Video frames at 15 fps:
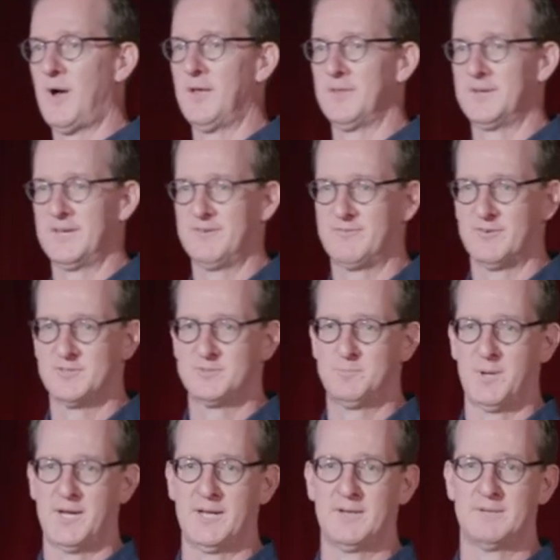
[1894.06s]
quality for
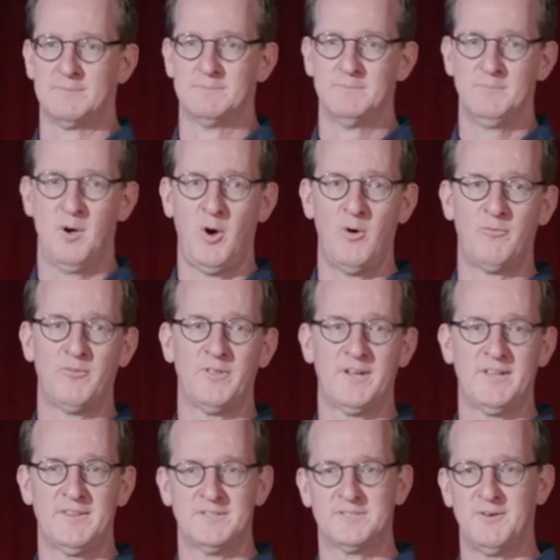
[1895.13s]
speed.
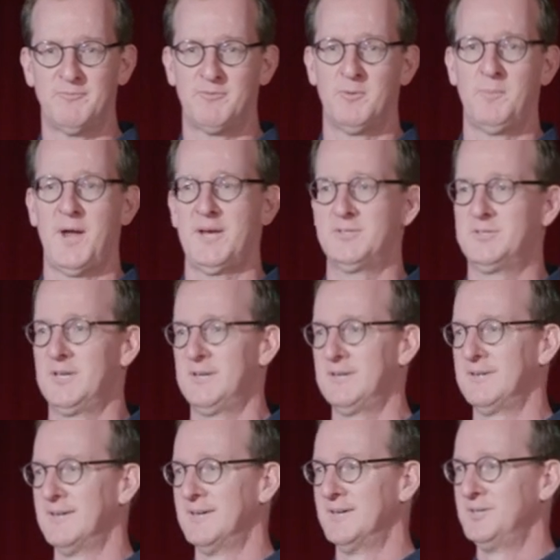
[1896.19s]
Hopefully this
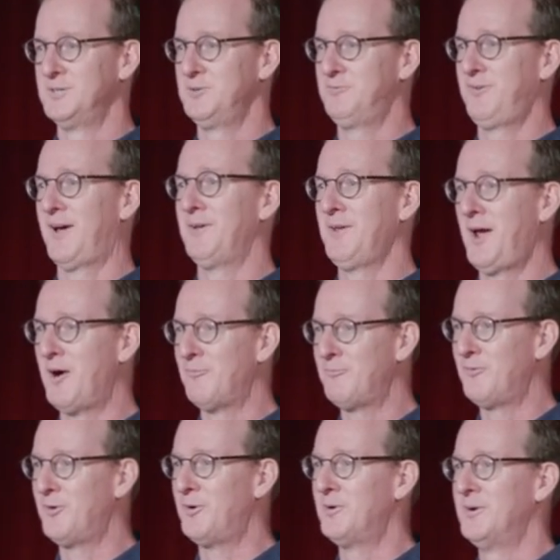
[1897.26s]
information you found
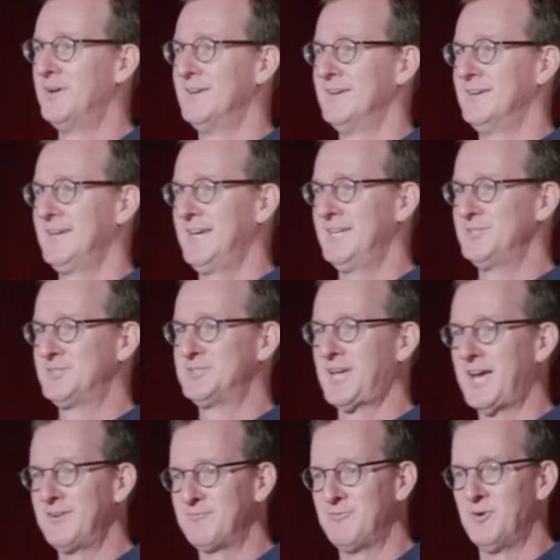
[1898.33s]
helpful,
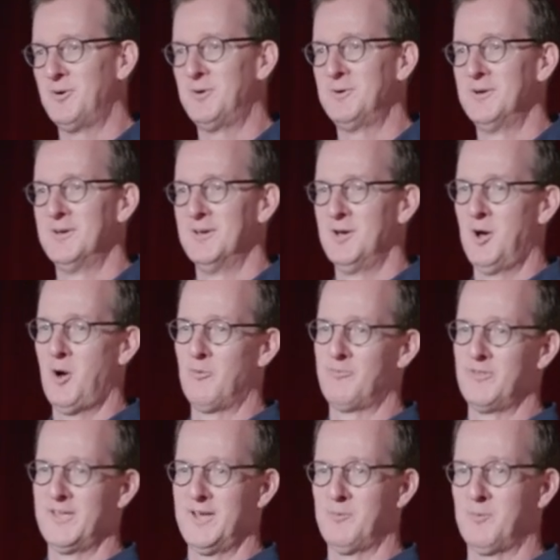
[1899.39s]
insightful.
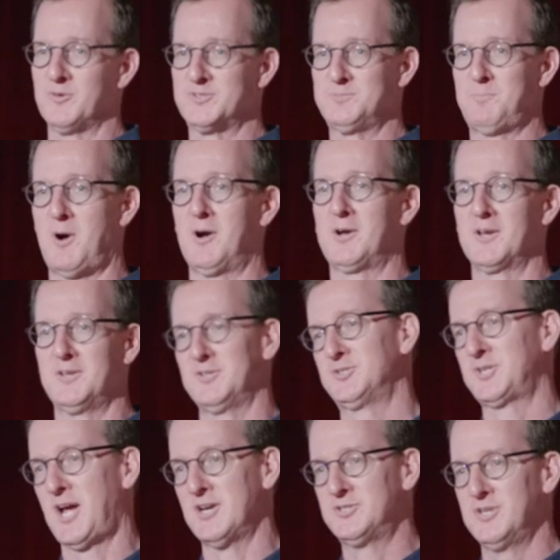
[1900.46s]
Hopefully it will spark a
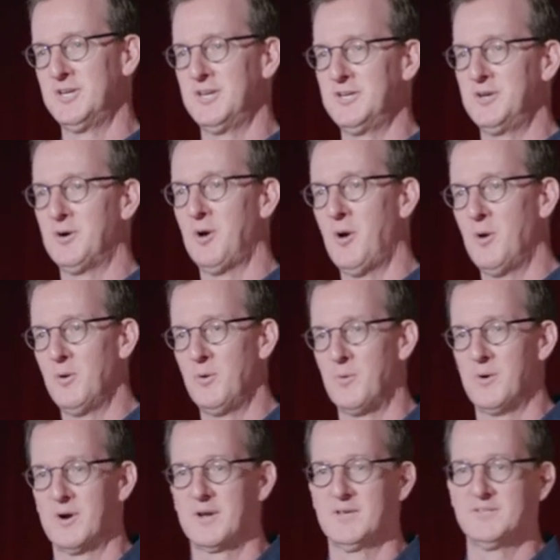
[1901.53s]
discussion in your own
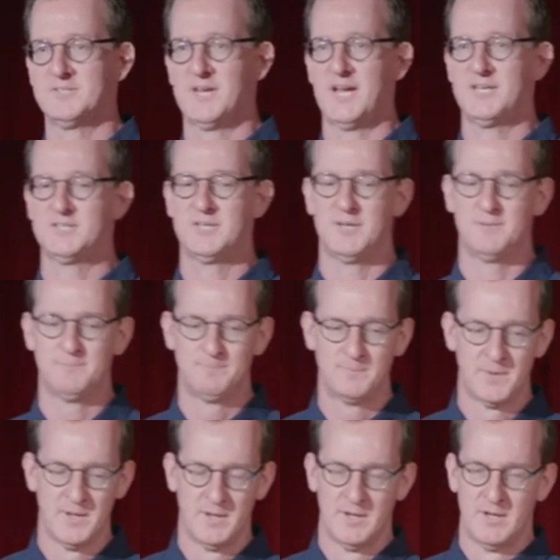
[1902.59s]
organization.
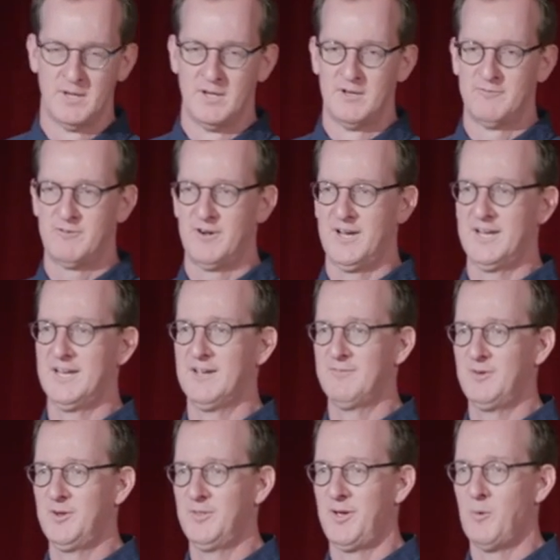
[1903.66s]
For any
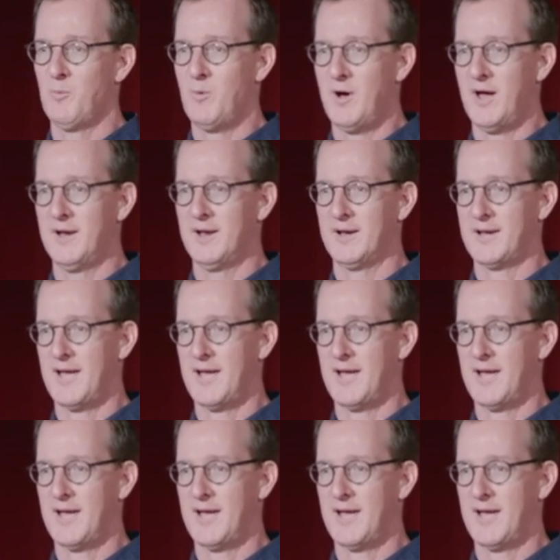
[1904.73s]
of you that want a